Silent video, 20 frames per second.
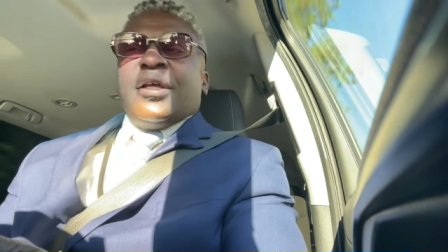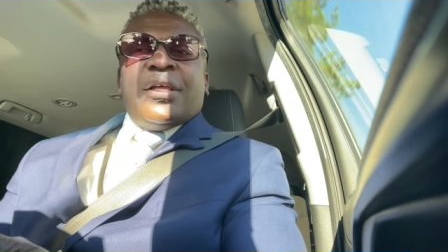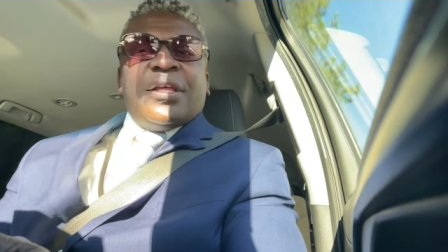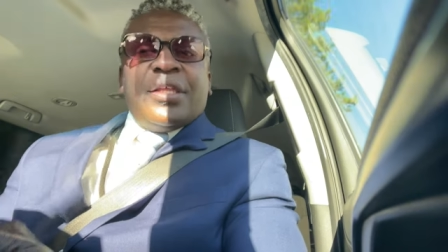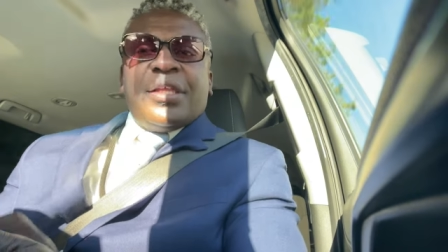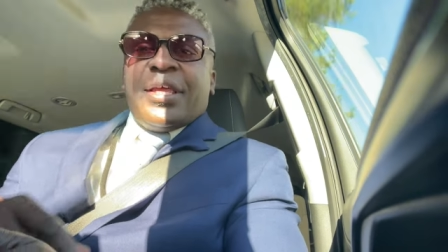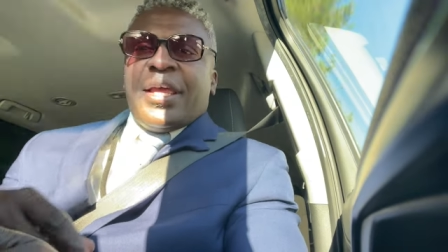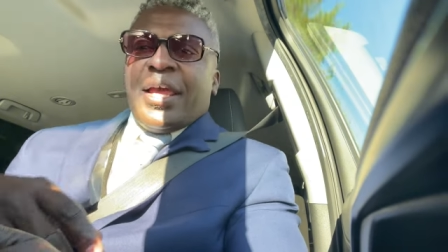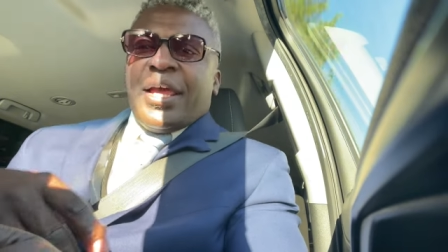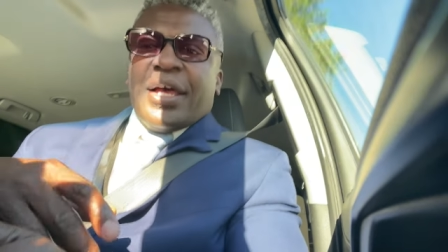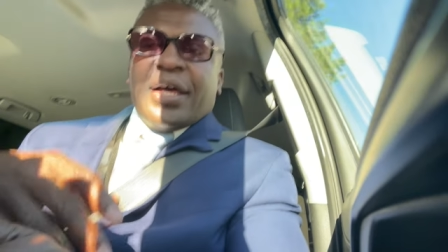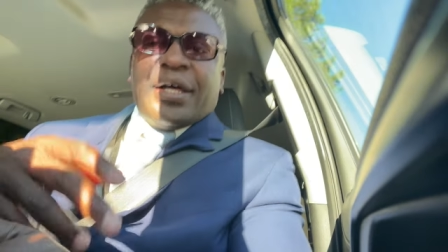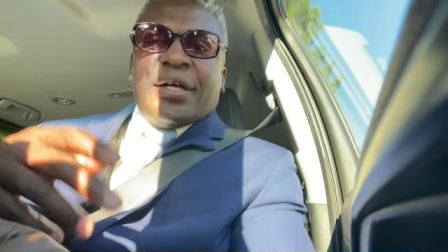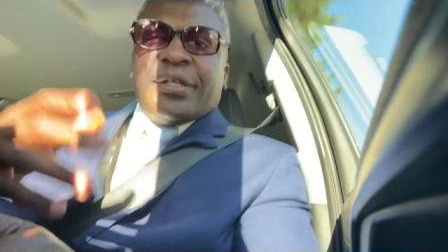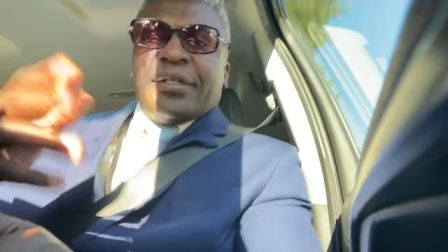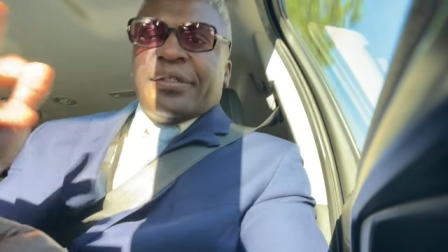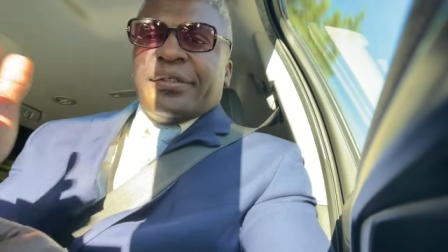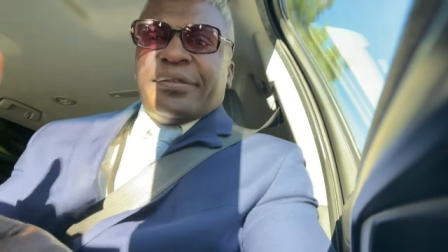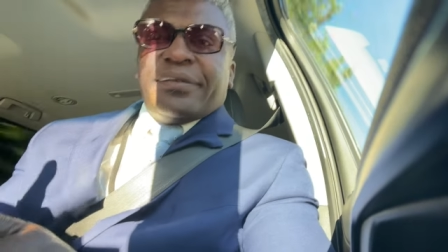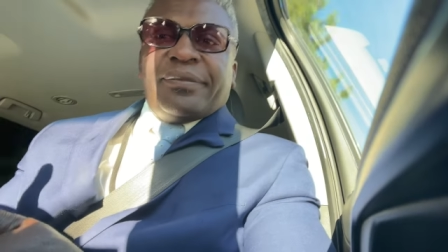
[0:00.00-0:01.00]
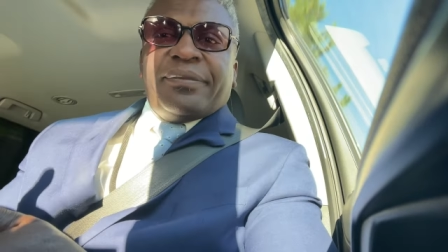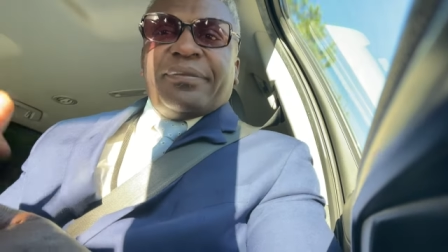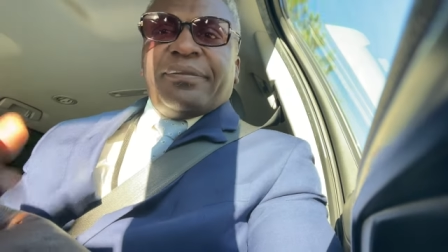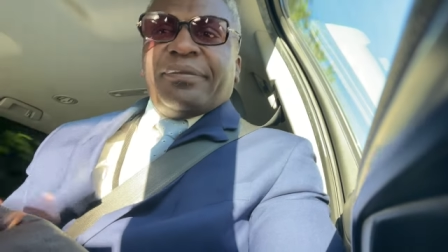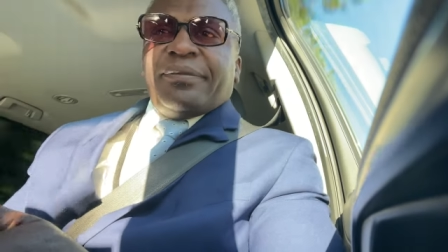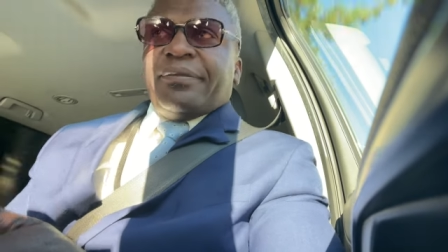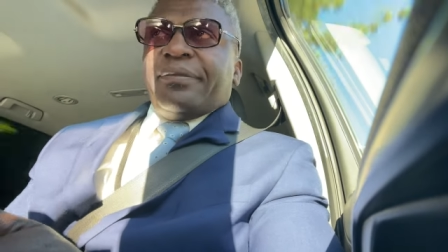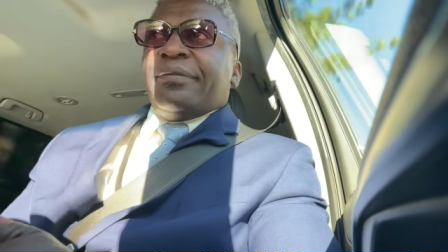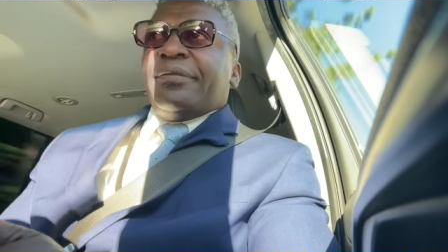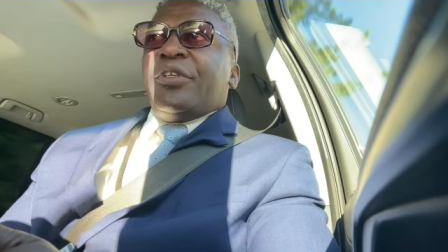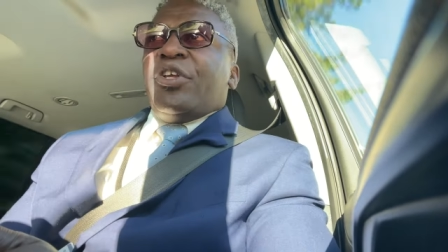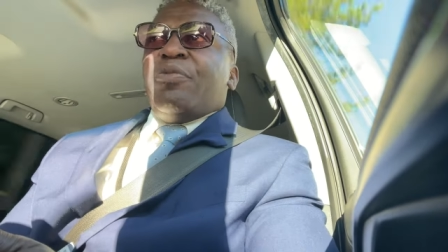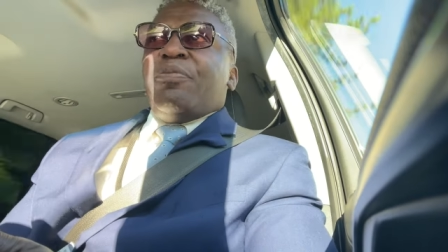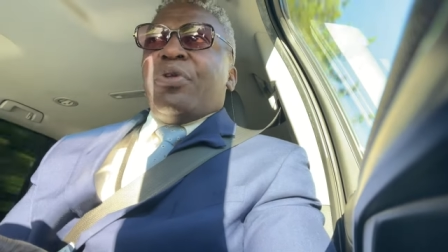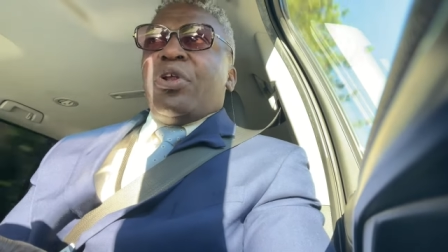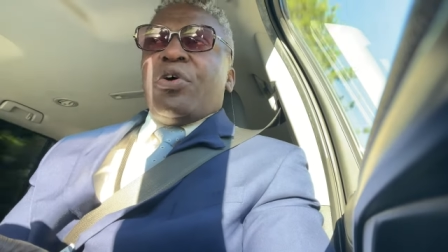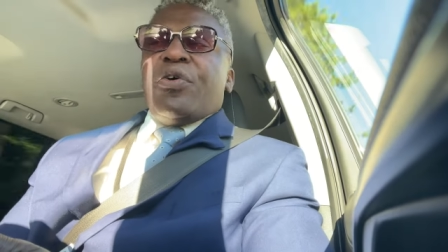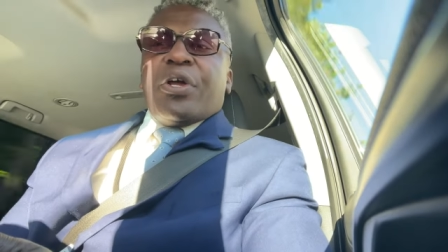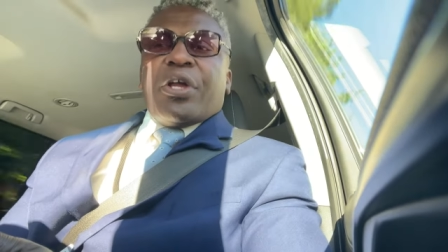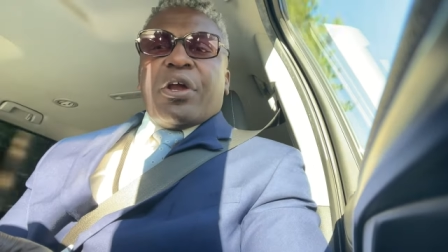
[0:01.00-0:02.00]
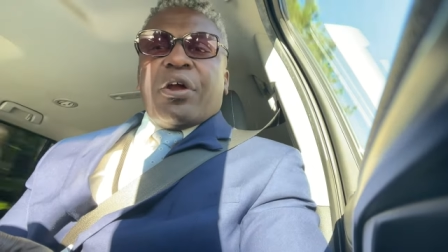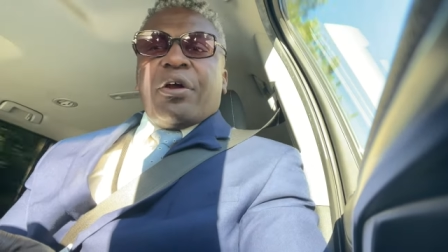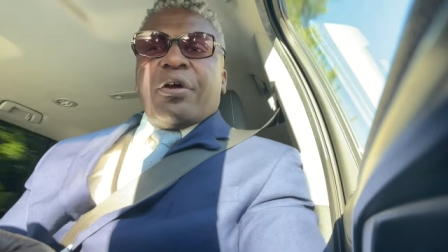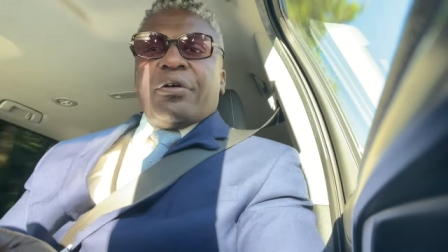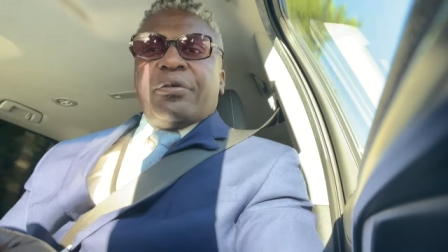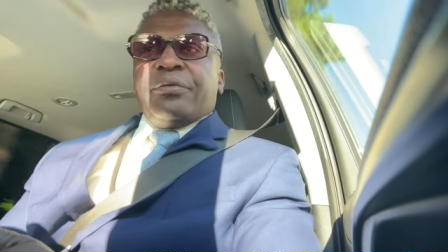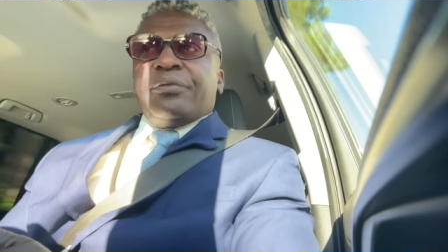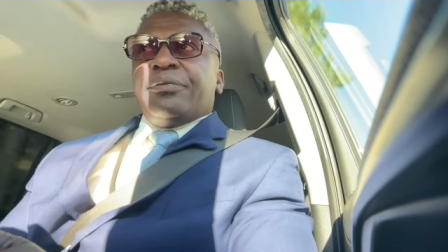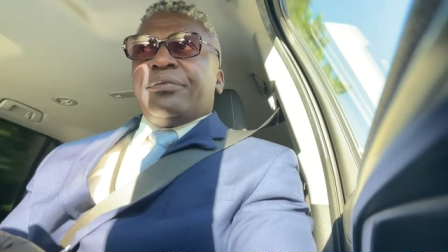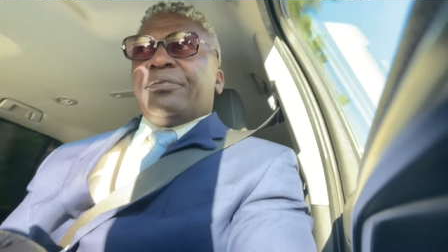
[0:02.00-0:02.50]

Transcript: yeah, you blew it, girl.